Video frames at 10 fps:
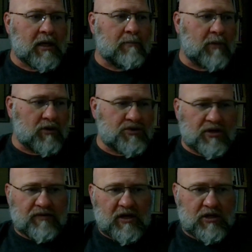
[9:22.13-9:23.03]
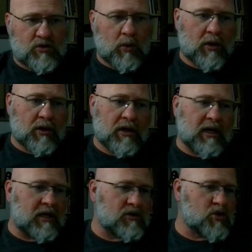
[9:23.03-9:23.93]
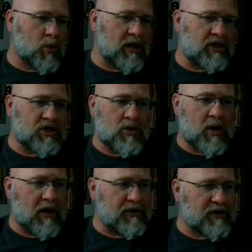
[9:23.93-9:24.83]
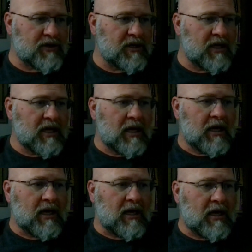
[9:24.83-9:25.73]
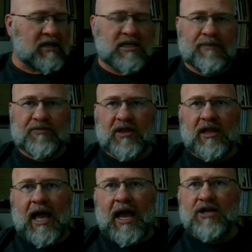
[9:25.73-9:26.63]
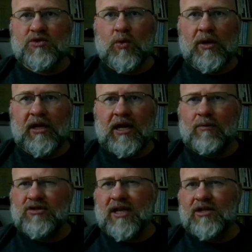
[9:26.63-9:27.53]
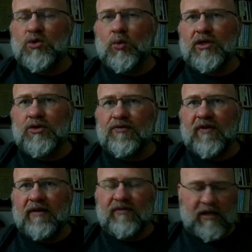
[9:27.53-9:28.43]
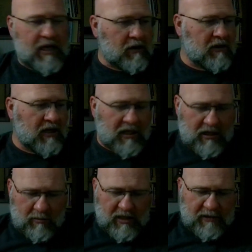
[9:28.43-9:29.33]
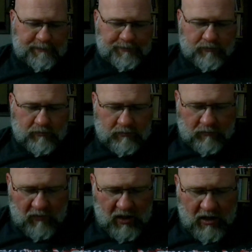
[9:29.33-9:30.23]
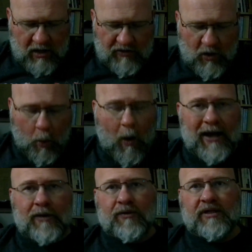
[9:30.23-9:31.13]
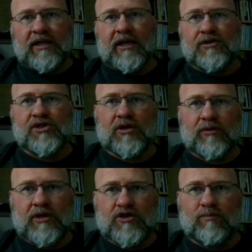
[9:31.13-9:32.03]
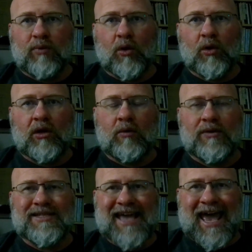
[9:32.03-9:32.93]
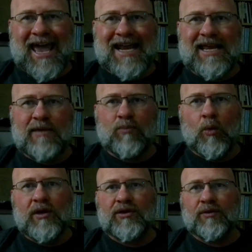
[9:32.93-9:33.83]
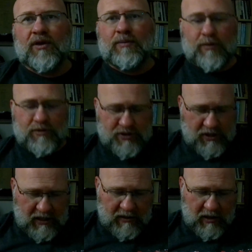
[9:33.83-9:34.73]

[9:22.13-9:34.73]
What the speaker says: Most of these were 2200, except for the last one, and it was like 2250. I'll look at it in a minute. The weight retention on this bullet was 80.3%.